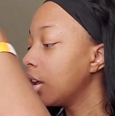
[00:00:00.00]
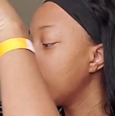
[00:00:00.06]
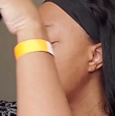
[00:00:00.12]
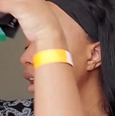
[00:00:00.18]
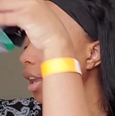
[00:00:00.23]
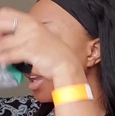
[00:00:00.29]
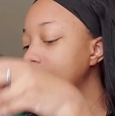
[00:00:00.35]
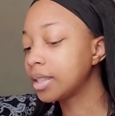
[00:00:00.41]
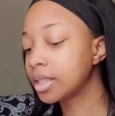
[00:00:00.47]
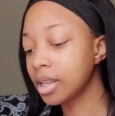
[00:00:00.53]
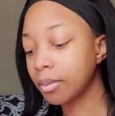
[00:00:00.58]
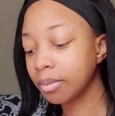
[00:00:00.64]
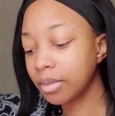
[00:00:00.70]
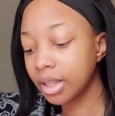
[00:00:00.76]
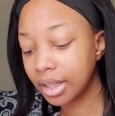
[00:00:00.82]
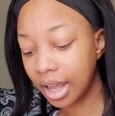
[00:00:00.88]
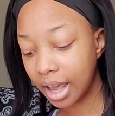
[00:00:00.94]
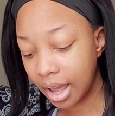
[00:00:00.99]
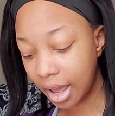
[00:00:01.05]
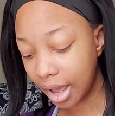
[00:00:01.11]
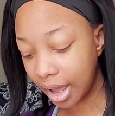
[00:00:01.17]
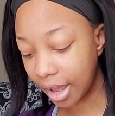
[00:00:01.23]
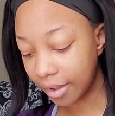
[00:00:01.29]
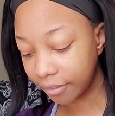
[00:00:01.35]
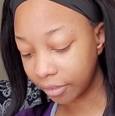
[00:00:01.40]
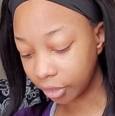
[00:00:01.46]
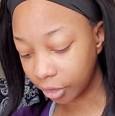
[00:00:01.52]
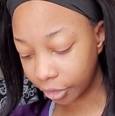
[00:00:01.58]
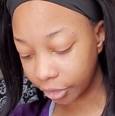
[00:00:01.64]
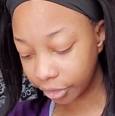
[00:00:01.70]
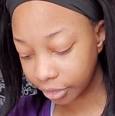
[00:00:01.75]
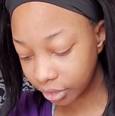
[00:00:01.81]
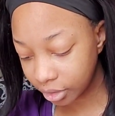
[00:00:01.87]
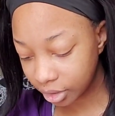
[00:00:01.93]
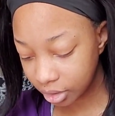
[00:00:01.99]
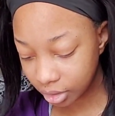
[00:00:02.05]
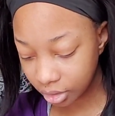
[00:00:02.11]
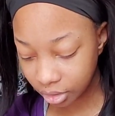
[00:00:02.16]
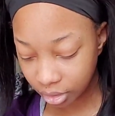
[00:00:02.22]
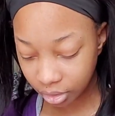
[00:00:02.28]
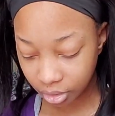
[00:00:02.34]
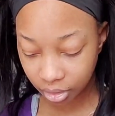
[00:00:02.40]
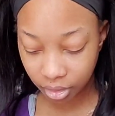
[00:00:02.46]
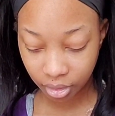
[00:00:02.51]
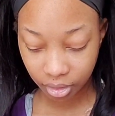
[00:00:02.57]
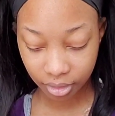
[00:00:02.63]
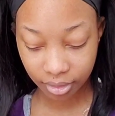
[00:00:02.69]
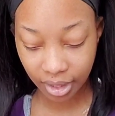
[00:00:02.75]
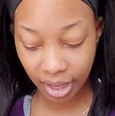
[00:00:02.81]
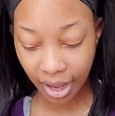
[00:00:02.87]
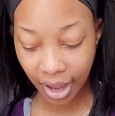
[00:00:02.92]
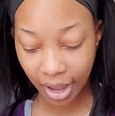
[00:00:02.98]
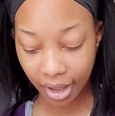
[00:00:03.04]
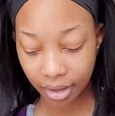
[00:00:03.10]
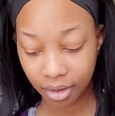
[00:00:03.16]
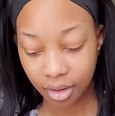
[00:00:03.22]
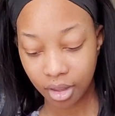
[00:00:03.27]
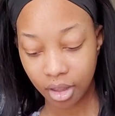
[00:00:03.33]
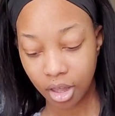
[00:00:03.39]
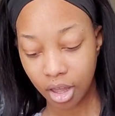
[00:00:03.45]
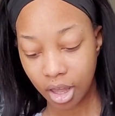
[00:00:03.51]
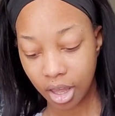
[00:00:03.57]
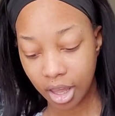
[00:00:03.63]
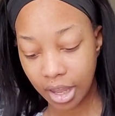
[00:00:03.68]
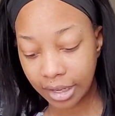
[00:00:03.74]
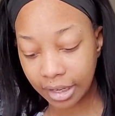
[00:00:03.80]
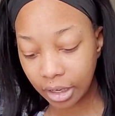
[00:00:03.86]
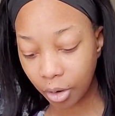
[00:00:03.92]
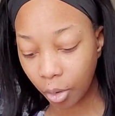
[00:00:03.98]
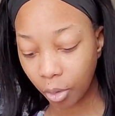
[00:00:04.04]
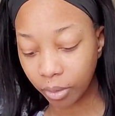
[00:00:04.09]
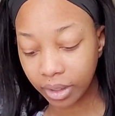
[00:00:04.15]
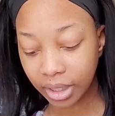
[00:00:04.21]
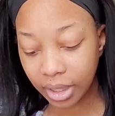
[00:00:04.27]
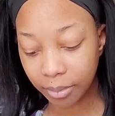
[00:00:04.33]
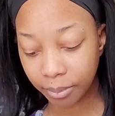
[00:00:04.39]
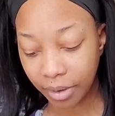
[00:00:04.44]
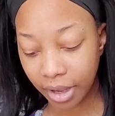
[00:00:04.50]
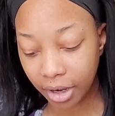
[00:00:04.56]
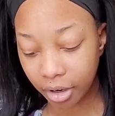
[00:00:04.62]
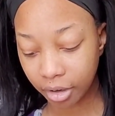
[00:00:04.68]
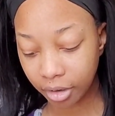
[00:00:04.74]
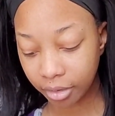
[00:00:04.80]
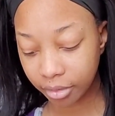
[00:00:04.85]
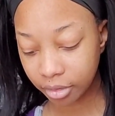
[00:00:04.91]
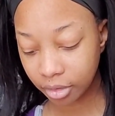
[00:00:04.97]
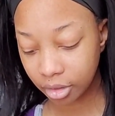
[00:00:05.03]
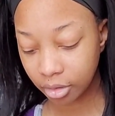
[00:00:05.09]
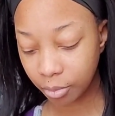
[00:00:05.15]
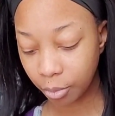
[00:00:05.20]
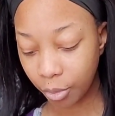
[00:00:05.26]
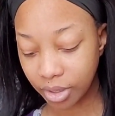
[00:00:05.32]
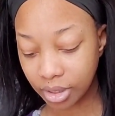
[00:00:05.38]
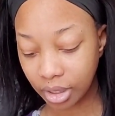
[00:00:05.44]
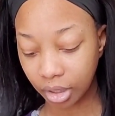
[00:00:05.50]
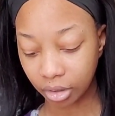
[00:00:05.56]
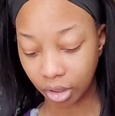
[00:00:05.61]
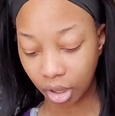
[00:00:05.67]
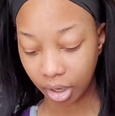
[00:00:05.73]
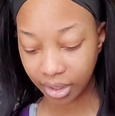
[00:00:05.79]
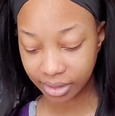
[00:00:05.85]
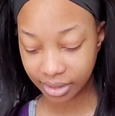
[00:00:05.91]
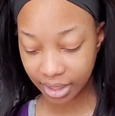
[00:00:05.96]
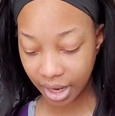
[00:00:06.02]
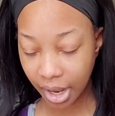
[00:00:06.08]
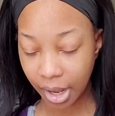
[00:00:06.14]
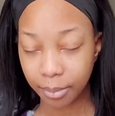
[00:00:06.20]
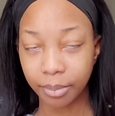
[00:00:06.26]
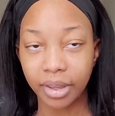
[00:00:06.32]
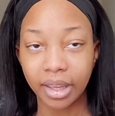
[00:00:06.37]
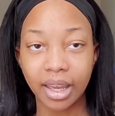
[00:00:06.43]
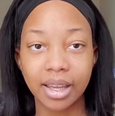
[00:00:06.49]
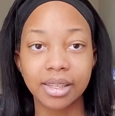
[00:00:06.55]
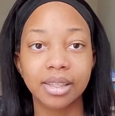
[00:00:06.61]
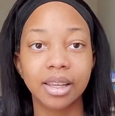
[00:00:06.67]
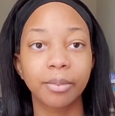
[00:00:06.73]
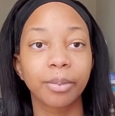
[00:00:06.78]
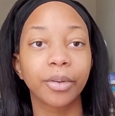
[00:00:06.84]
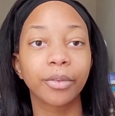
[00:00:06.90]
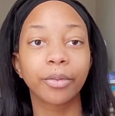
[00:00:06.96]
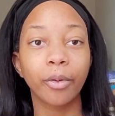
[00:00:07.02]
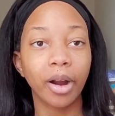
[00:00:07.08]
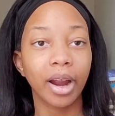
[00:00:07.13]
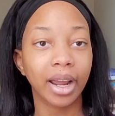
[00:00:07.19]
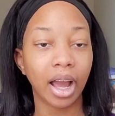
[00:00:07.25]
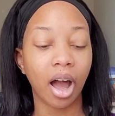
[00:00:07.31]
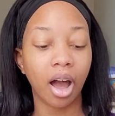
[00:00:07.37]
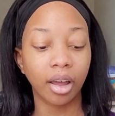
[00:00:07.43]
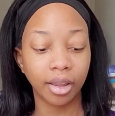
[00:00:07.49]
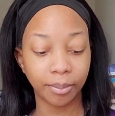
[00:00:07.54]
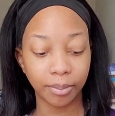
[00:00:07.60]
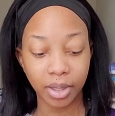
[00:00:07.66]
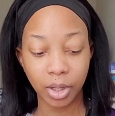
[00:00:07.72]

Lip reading: It's something that I've learned that it can only get better with a lot of time, because before I got him, he